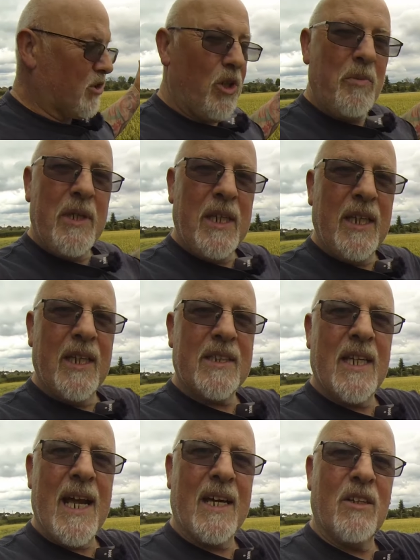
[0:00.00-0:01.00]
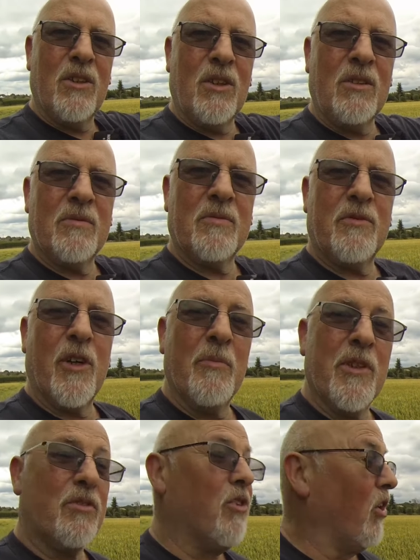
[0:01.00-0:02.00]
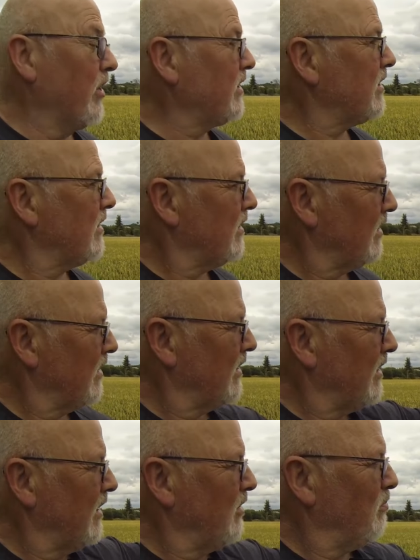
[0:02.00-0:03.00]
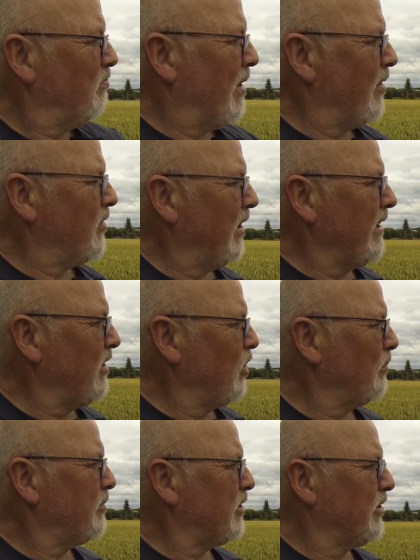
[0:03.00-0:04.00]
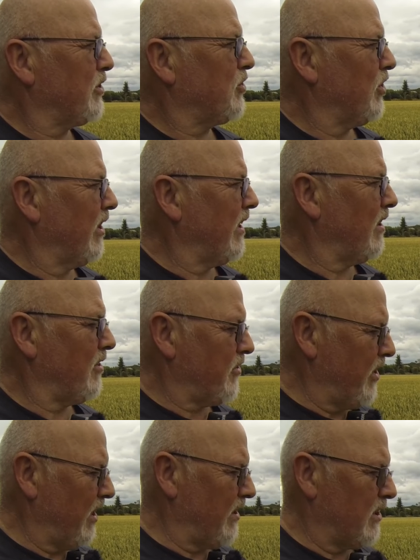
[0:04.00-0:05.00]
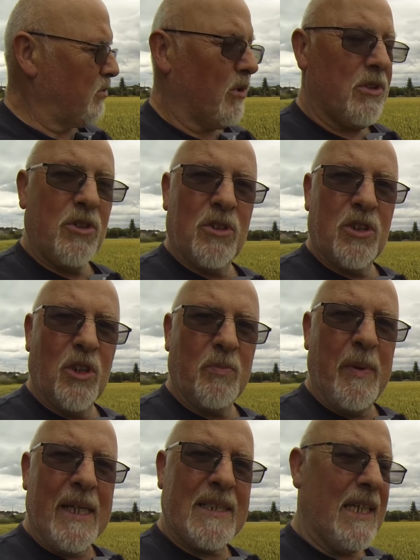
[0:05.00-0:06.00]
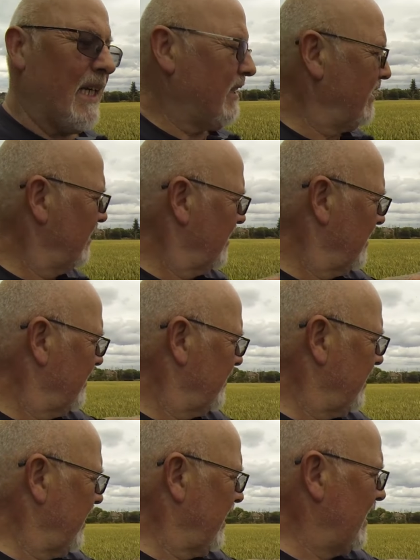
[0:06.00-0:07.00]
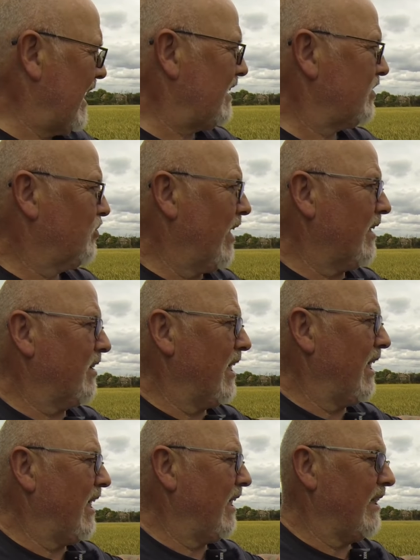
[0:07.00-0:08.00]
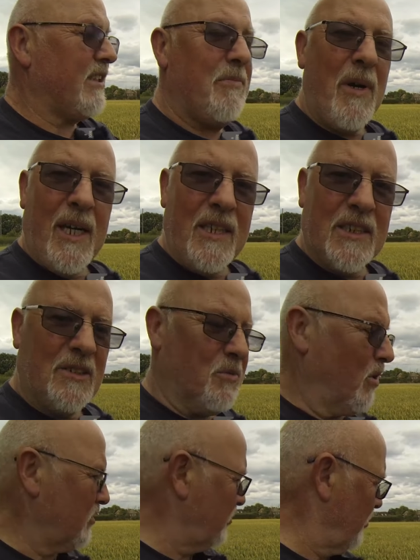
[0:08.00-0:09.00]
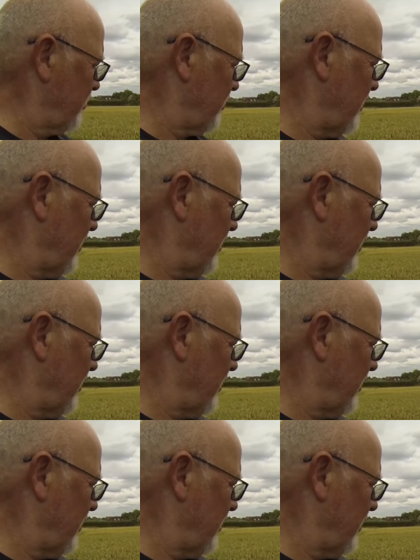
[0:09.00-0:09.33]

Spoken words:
coming in at an angle from the right, both leading up to the tree, and I think this one does look better than in that track there. It's amazing what just